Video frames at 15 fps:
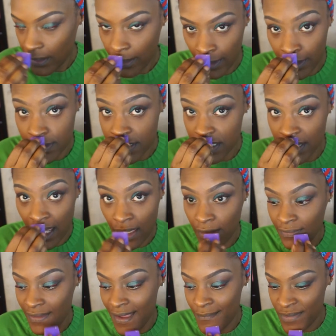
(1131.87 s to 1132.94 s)
And it's not
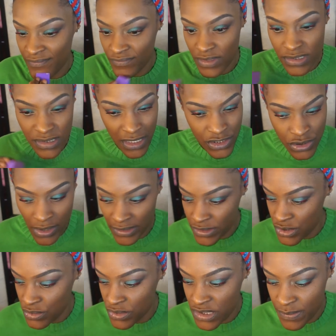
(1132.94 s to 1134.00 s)
a lot, muffins. I try to
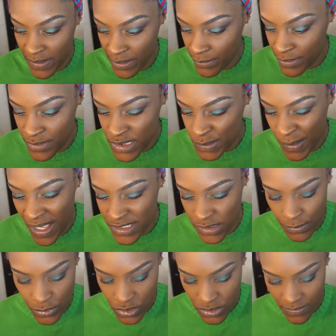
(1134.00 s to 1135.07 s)
do as minimum as
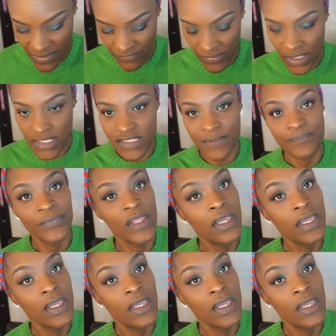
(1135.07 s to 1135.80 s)
possible to my face.